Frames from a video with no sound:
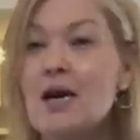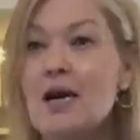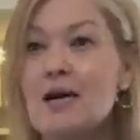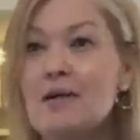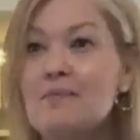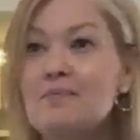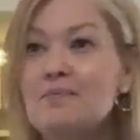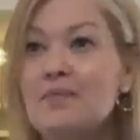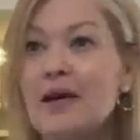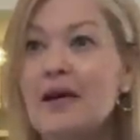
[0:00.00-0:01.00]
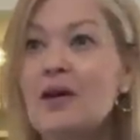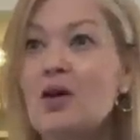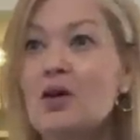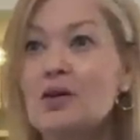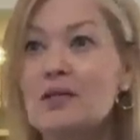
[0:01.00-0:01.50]
Um, I had a
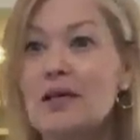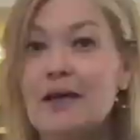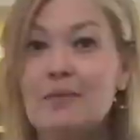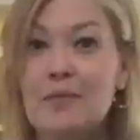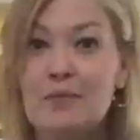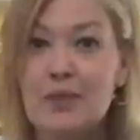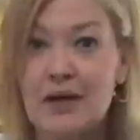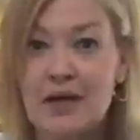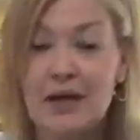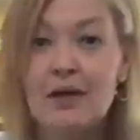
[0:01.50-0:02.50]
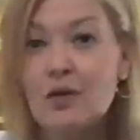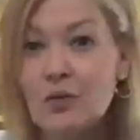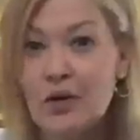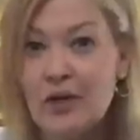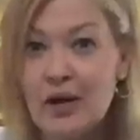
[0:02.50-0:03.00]
hard time picking
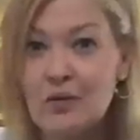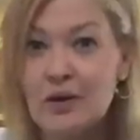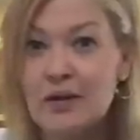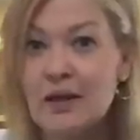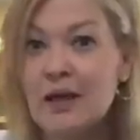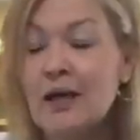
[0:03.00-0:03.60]
with that one,